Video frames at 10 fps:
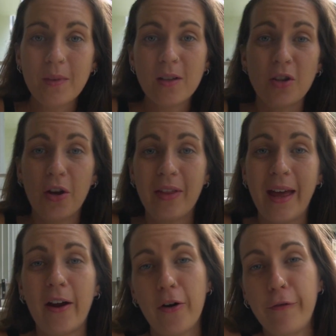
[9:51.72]
So
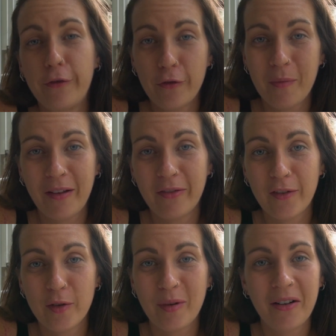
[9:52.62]
there are a few of my
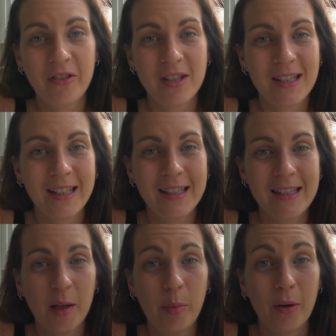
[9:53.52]
favourite breakfasts in
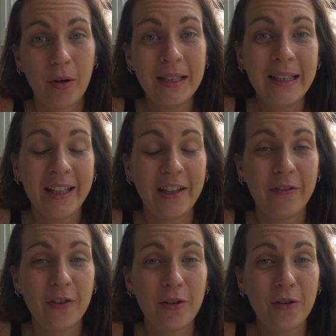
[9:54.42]
Singapore.
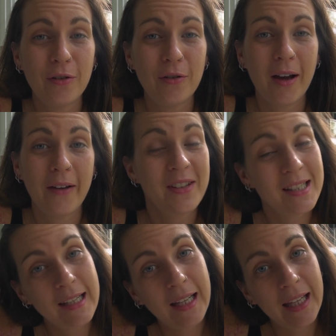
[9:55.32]
If you are
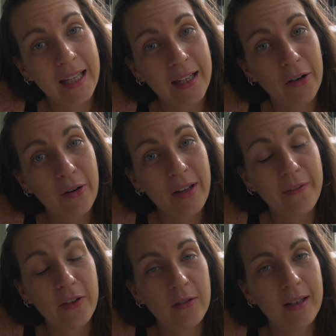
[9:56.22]
visiting here, or
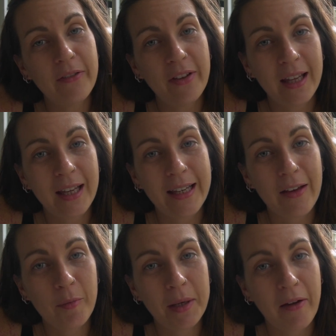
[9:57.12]
if you live here and you
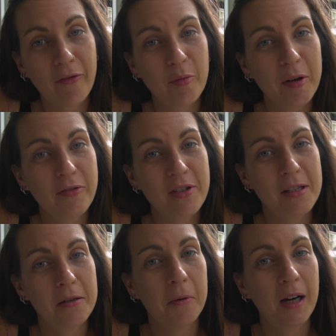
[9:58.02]
haven't been out for breakfast
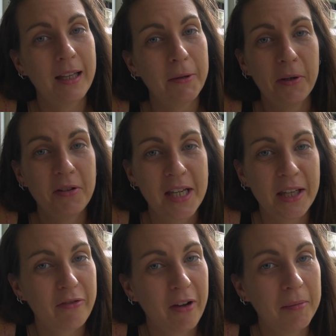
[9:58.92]
in a while, then why not
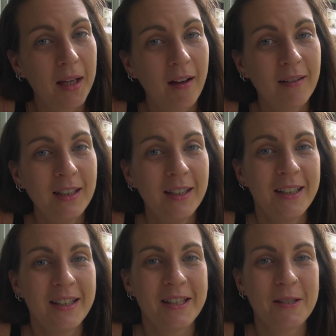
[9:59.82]
take your family out
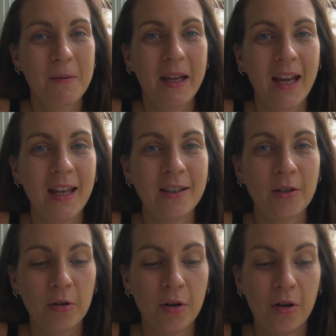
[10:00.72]
this weekend,
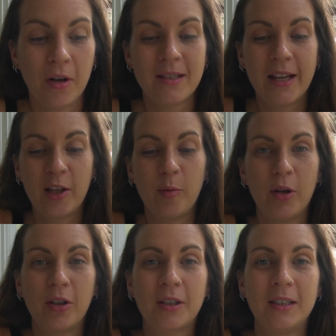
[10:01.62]
or take your
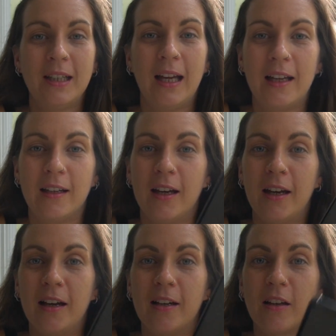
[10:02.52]
book and
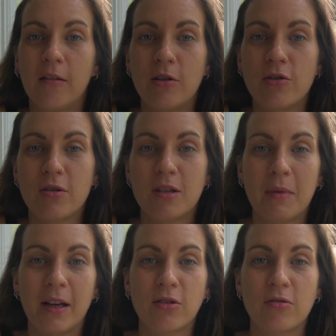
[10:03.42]
go and enjoy
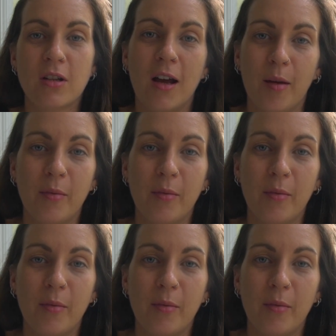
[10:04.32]
some extra time